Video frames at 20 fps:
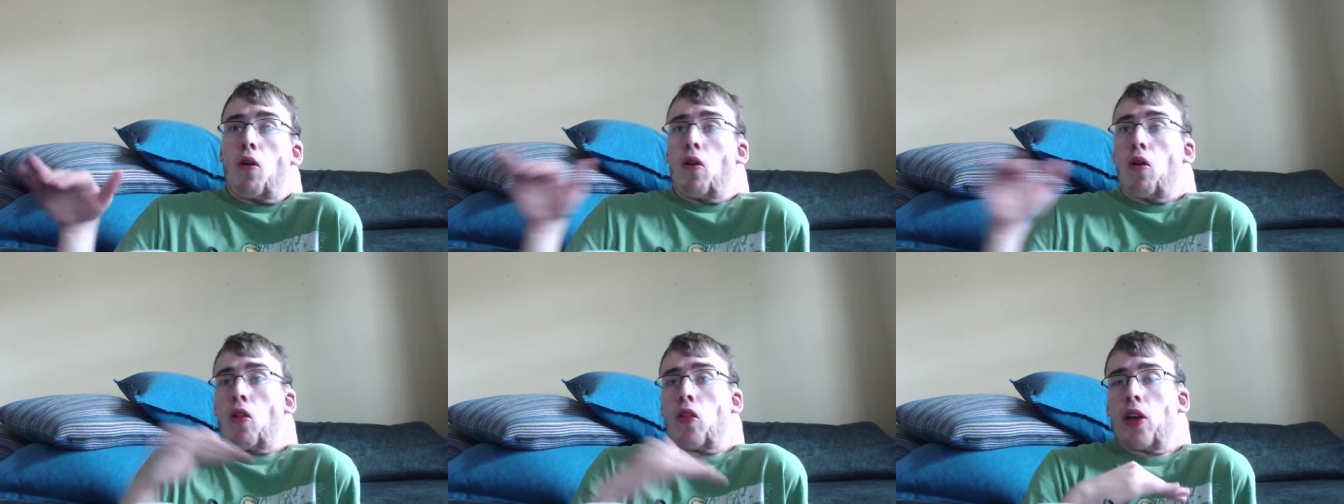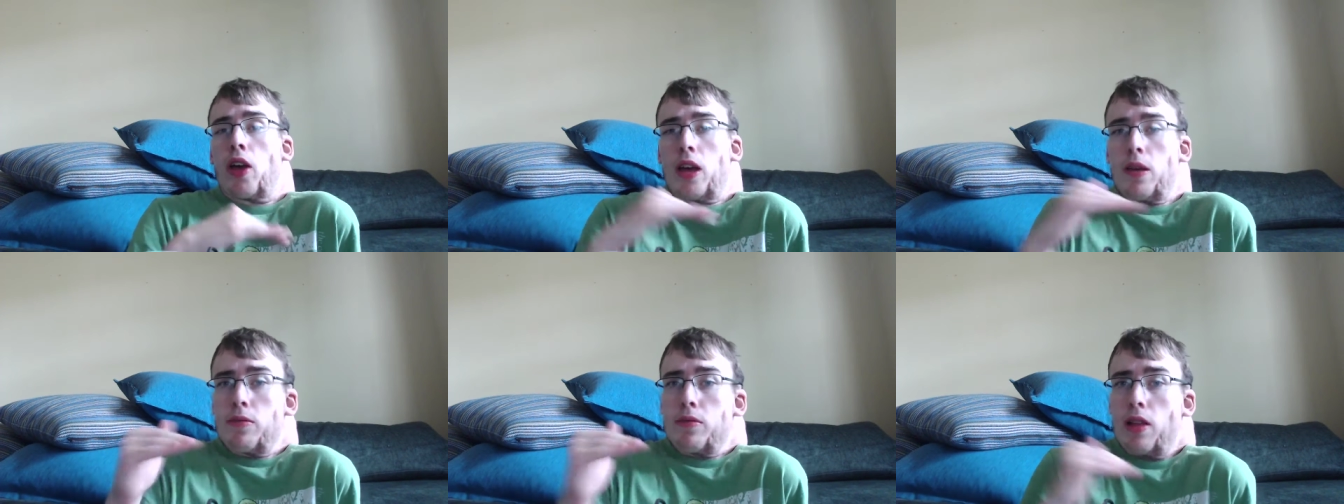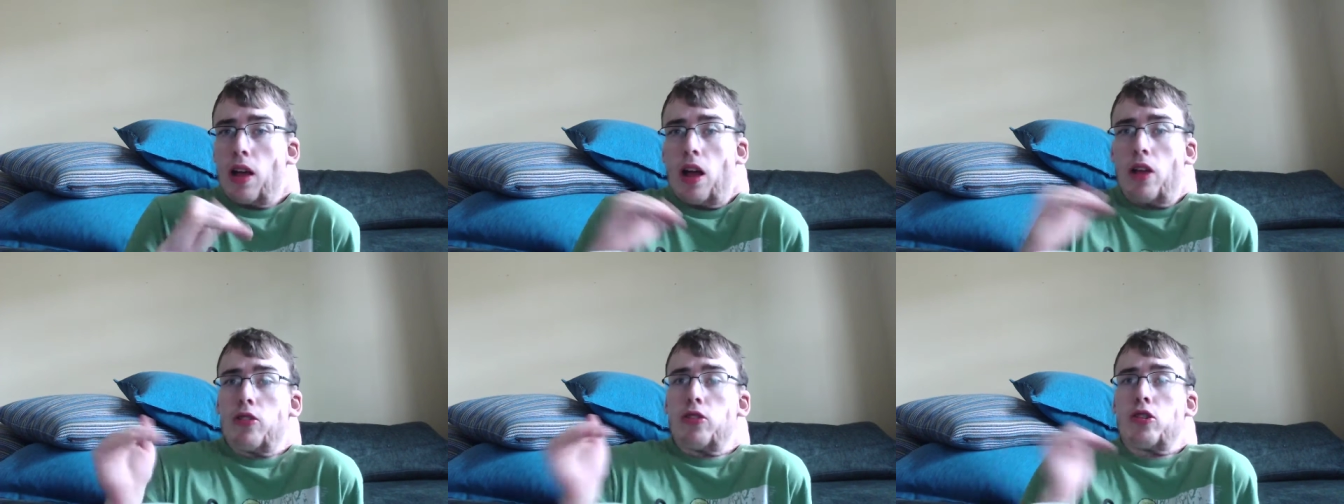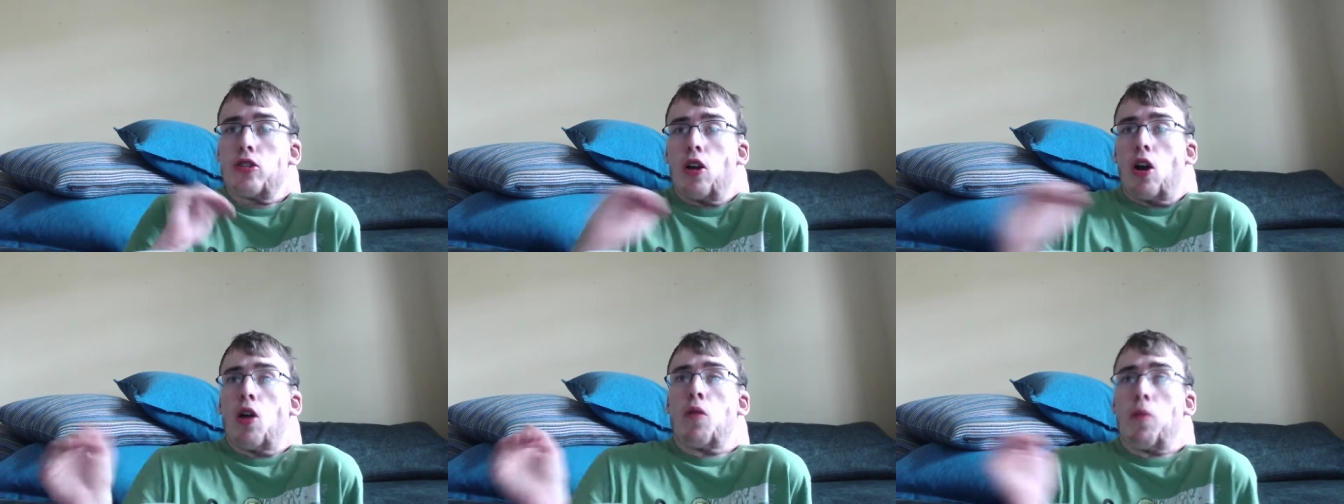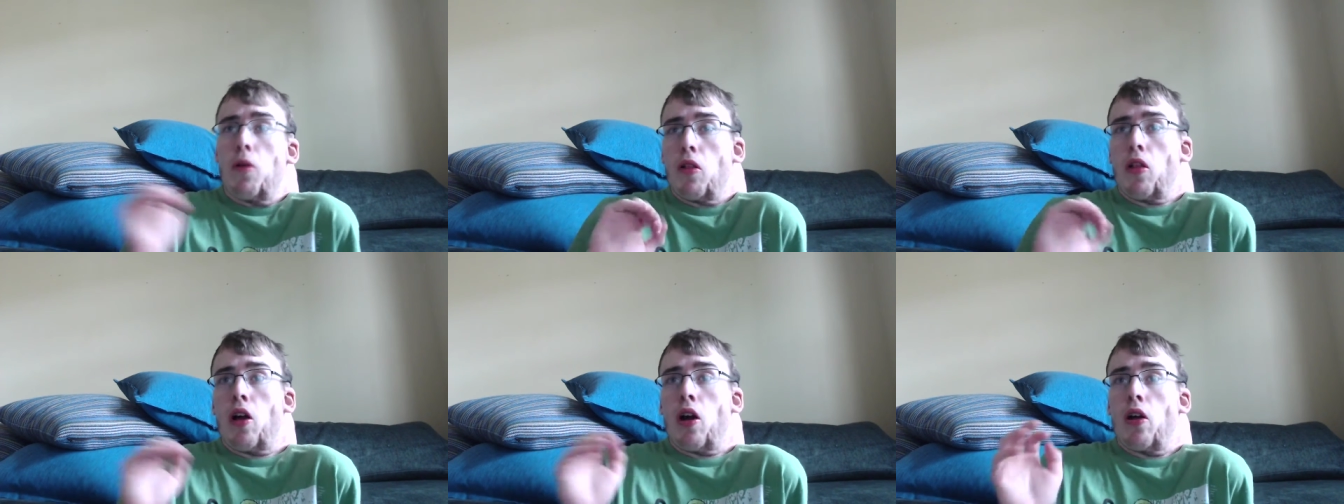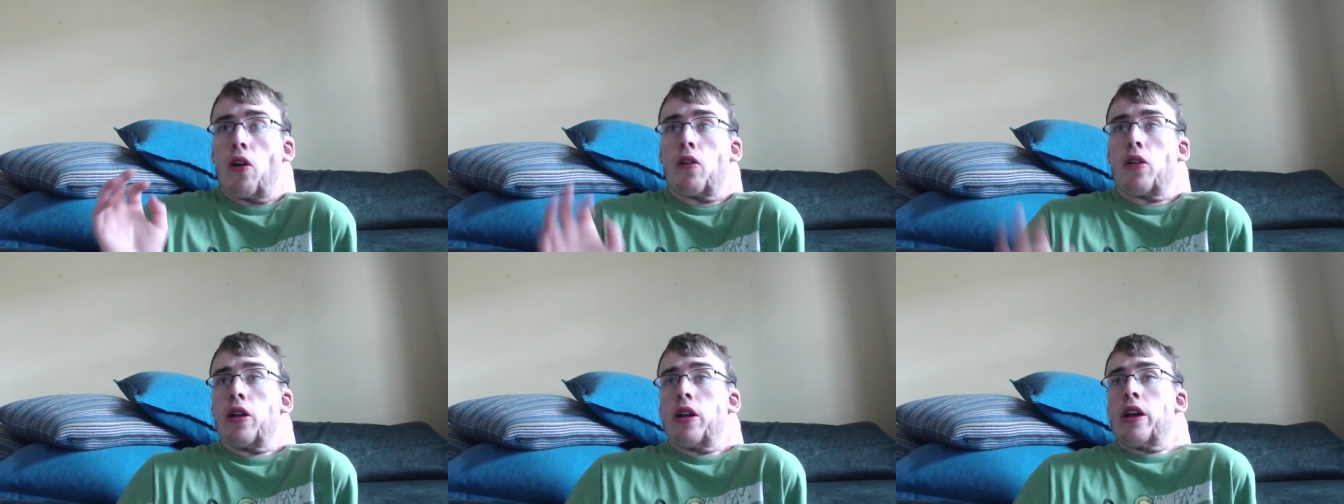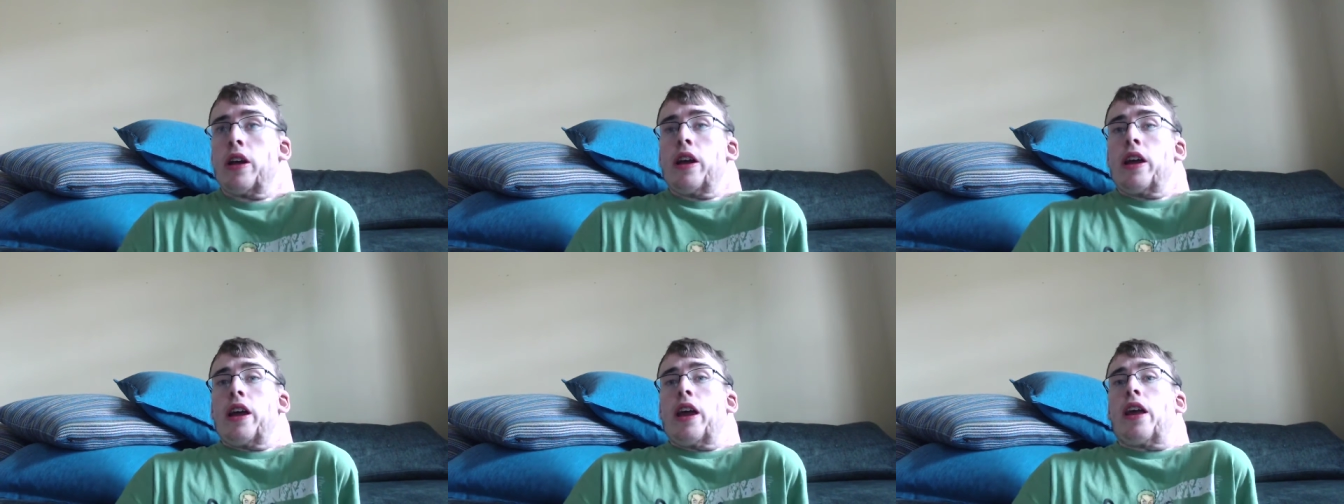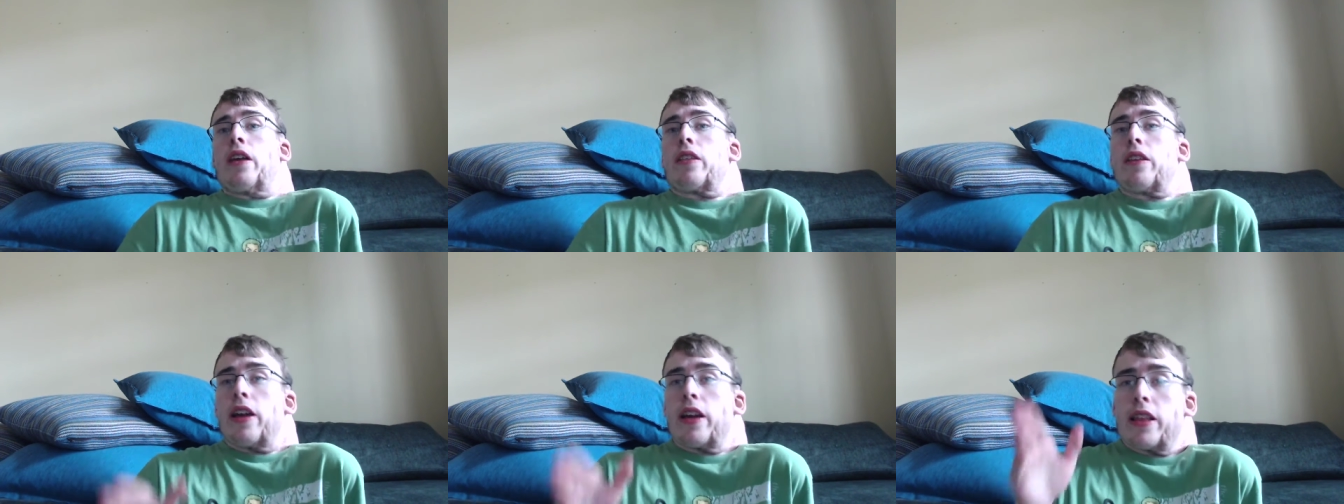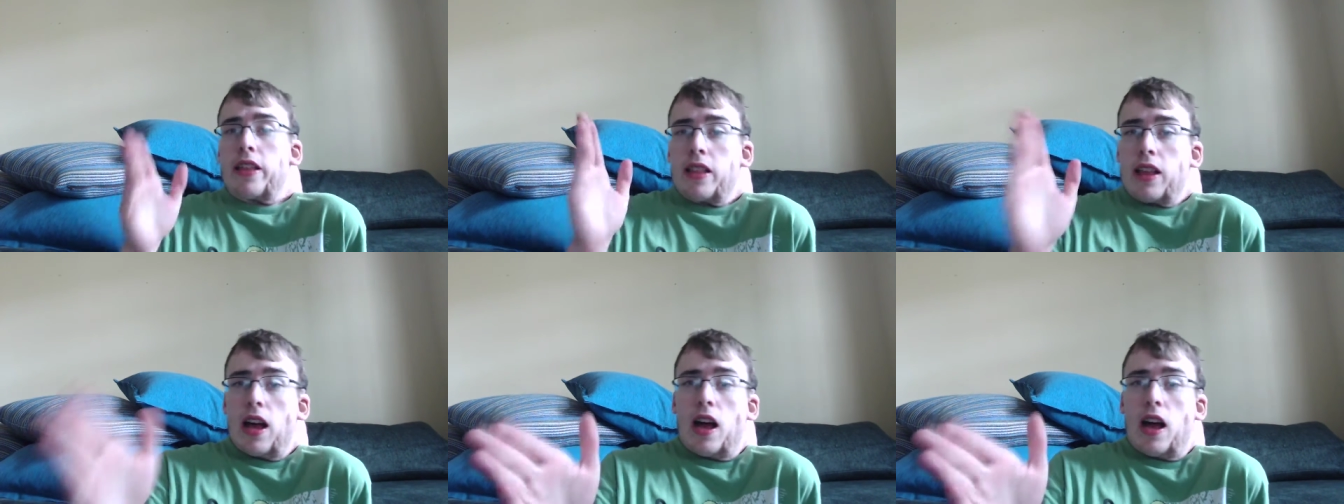He'll leave Sanji's home alone. He's like,